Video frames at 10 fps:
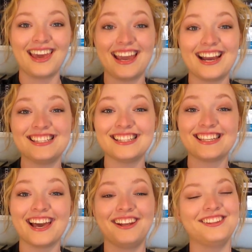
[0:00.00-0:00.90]
Hey guys, it's
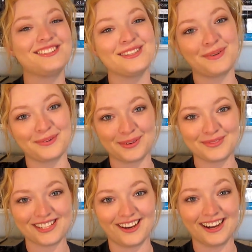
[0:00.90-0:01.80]
Hannah and this is
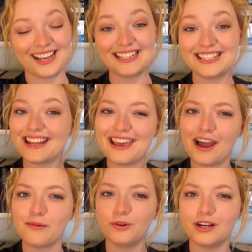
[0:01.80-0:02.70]
Bookworms Talk, and today
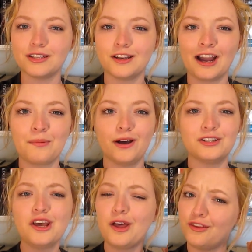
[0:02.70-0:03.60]
I'm going to talk about
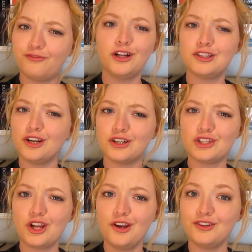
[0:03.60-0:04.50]
the Fault in Our
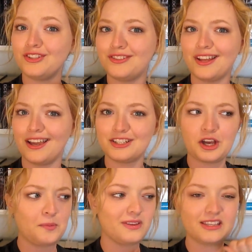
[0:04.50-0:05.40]
Stars signed
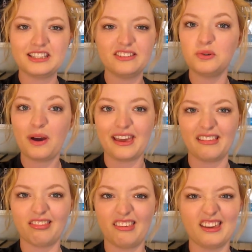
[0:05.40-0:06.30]
copy giveaway
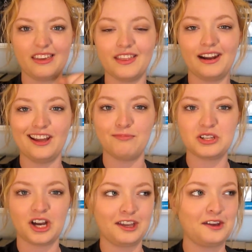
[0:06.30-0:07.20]
thingy that I have been
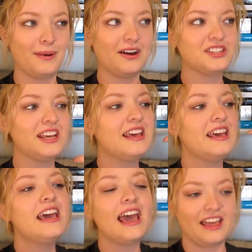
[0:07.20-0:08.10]
talking about,
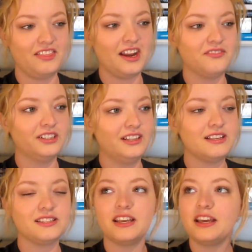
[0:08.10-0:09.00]
and then I
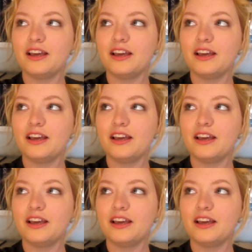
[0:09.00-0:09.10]
realized